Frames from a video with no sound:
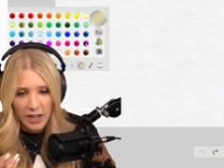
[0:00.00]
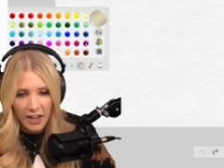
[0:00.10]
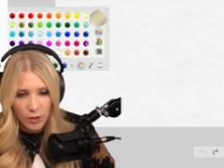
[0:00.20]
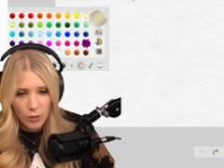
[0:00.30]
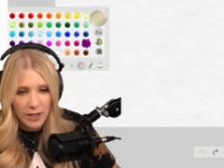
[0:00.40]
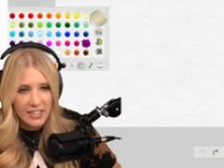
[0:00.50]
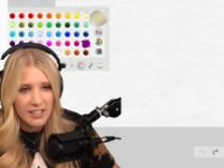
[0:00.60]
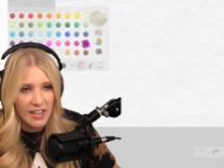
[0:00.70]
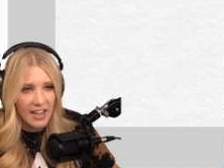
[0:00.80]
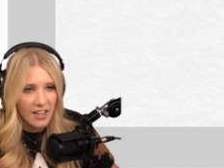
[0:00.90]
How do I
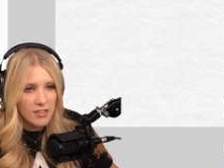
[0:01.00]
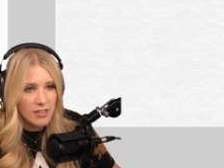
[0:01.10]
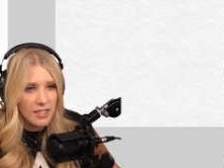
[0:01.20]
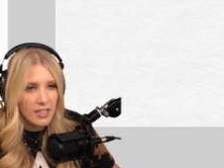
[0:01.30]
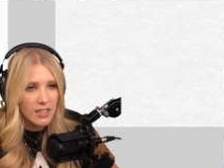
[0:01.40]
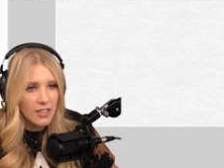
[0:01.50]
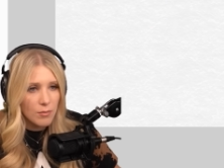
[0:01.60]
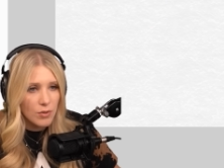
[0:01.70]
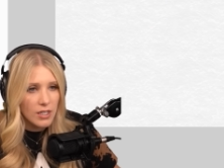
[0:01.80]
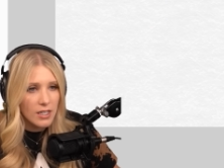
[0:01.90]
say? T
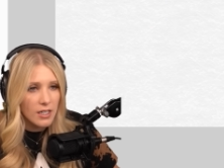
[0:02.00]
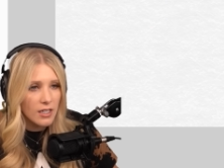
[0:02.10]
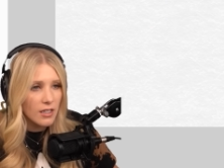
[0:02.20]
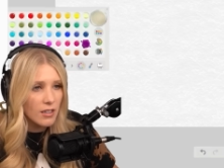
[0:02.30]
P